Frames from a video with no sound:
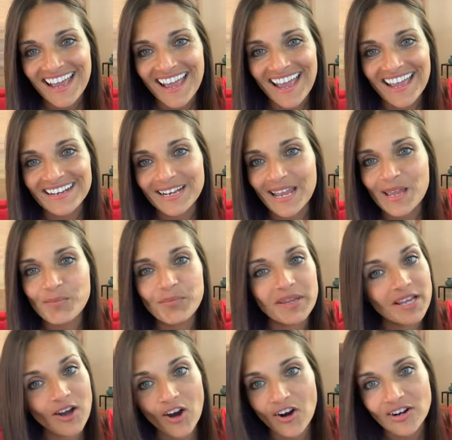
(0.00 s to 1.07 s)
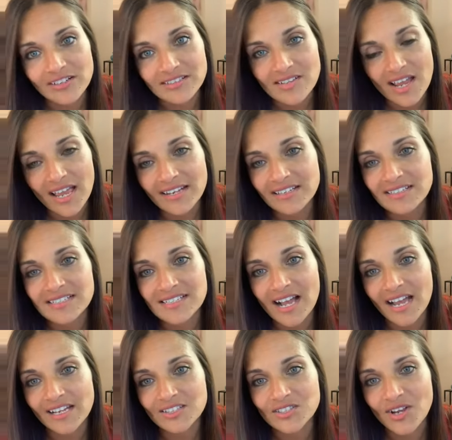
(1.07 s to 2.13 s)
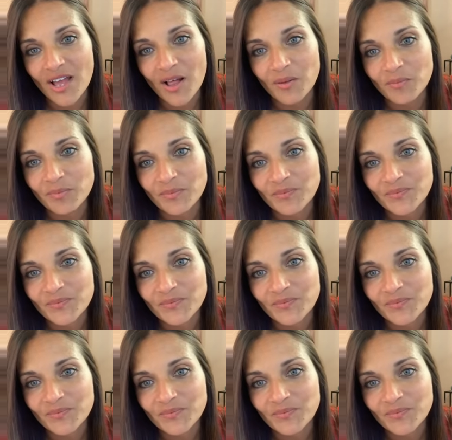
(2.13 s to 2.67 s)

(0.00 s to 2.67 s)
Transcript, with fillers: and a big heart and a desire to help.